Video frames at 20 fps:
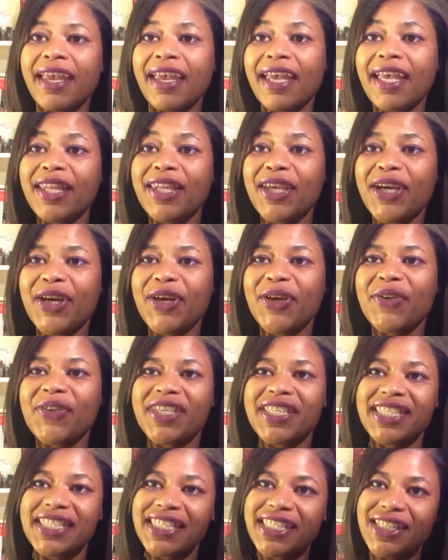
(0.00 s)
Hello,
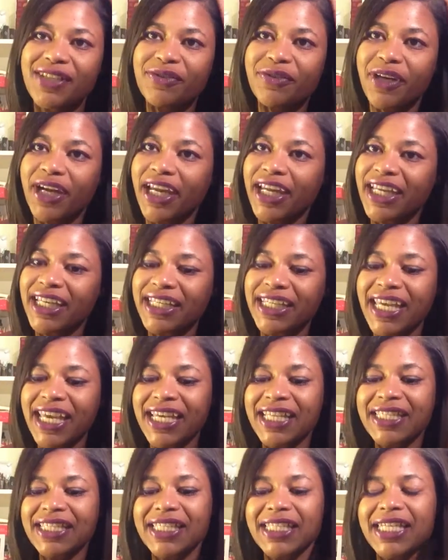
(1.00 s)
this is Lo'Rain,
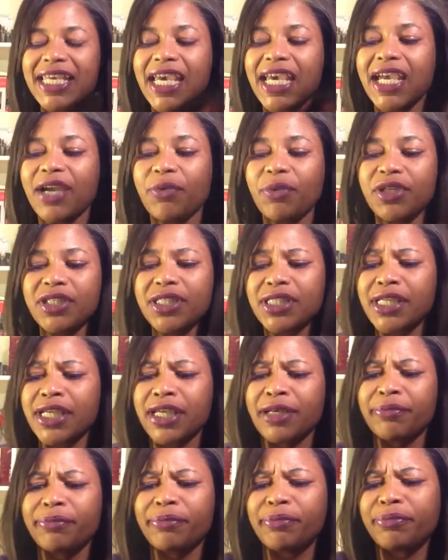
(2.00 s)
and today I wanted to
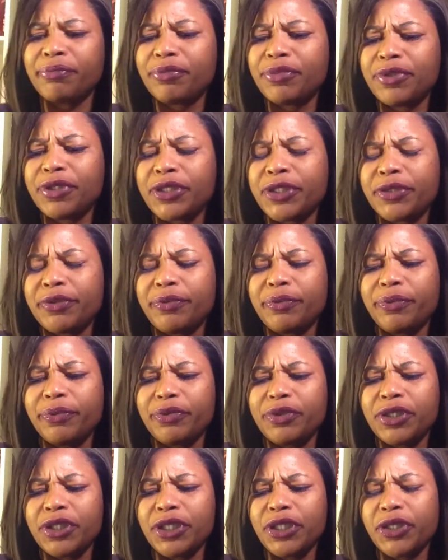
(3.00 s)
come
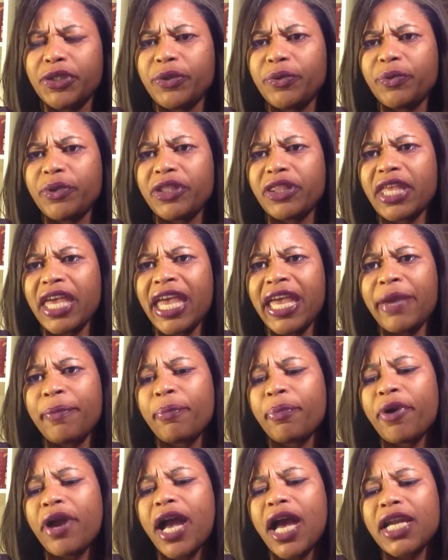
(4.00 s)
to you with a
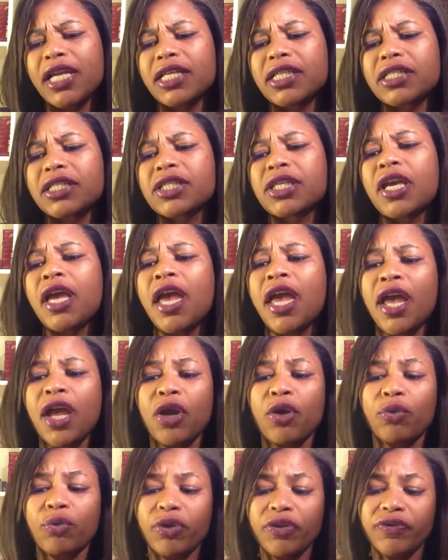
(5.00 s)
product
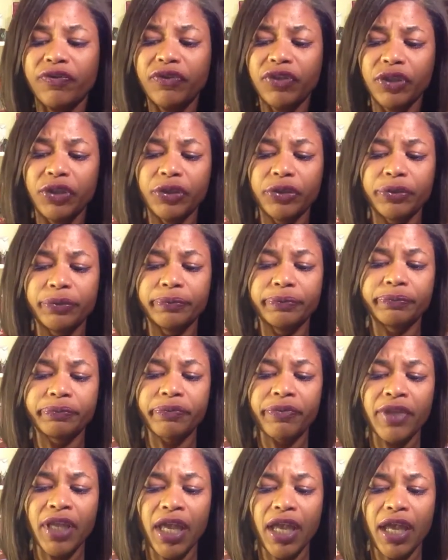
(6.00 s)
review.
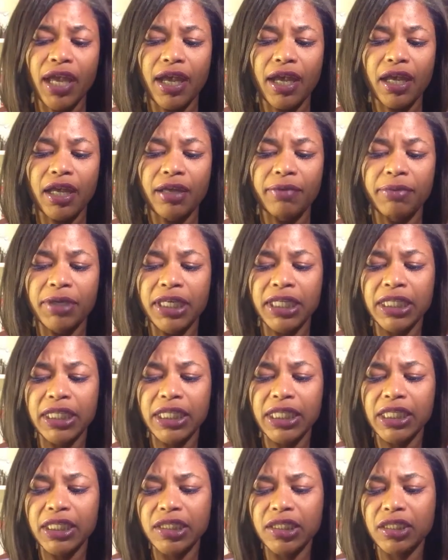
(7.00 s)
Um, and
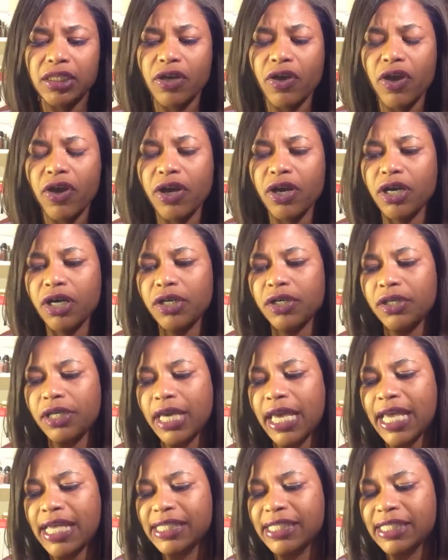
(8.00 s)
these are
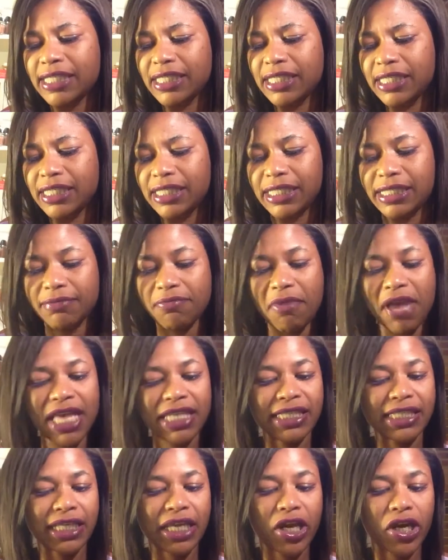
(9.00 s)
Essence
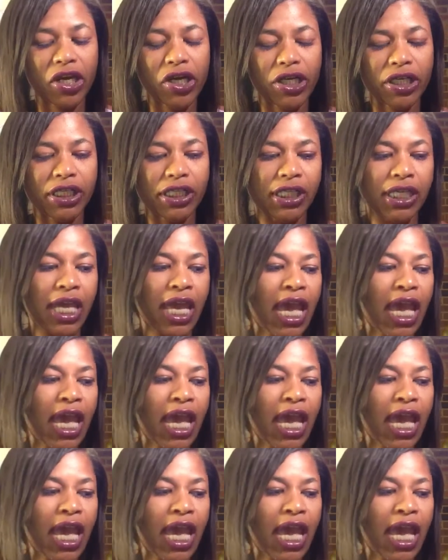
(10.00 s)
mascaras.